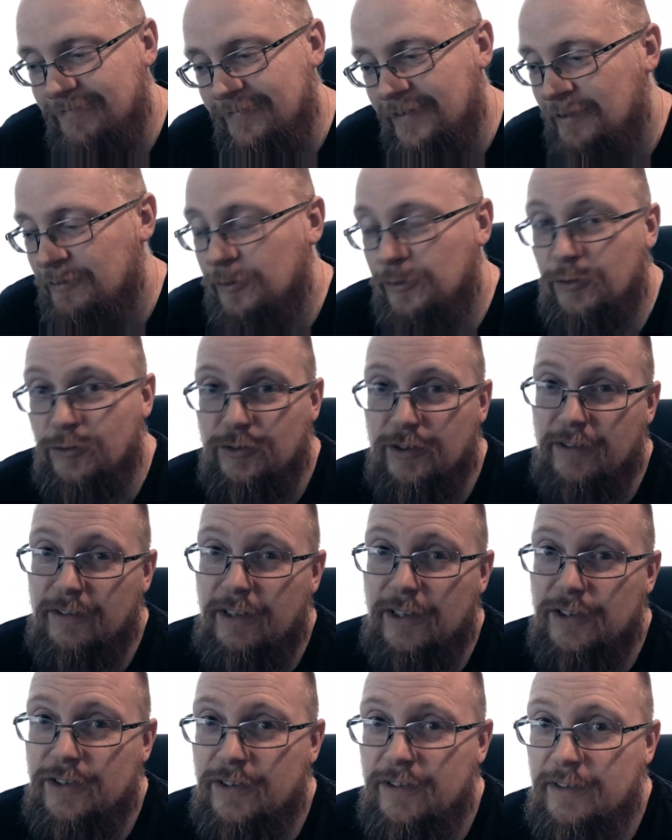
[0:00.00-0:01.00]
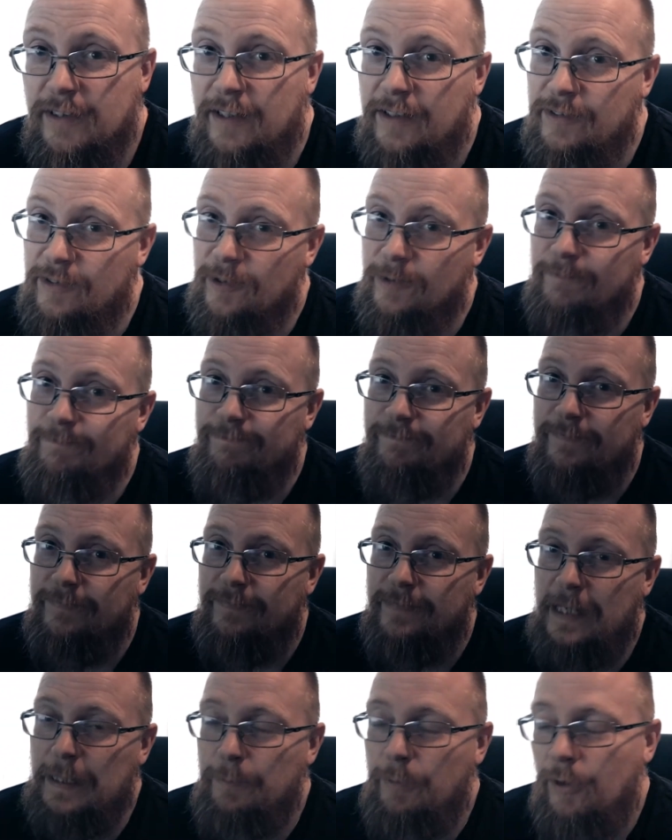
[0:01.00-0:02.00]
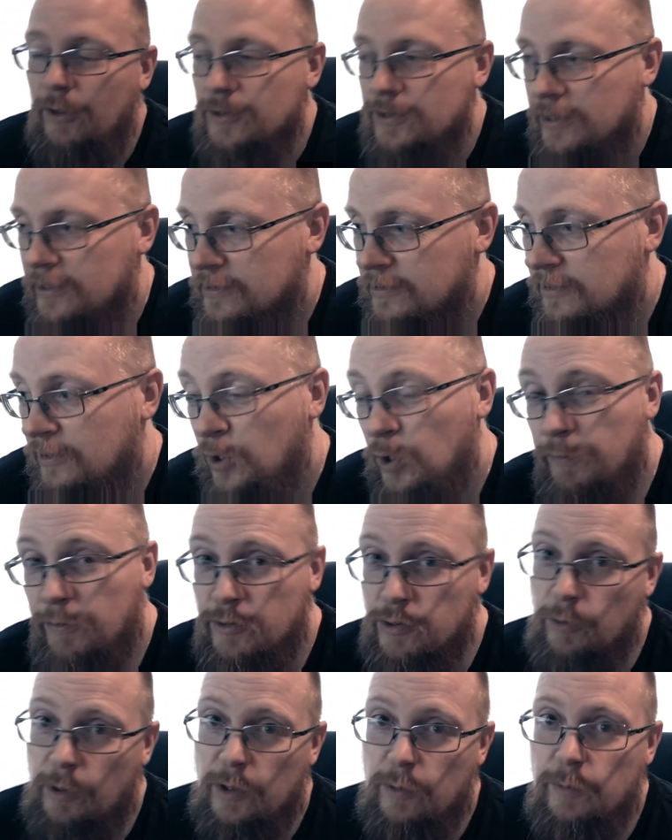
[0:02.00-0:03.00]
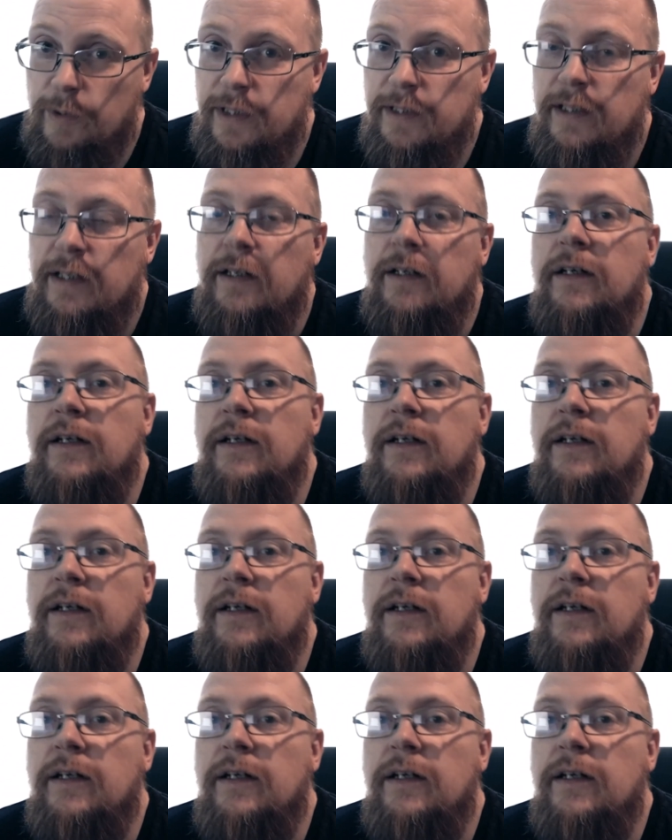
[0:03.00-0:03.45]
I'm not on translations yet, so I apologise. A lot of it's quite wordy.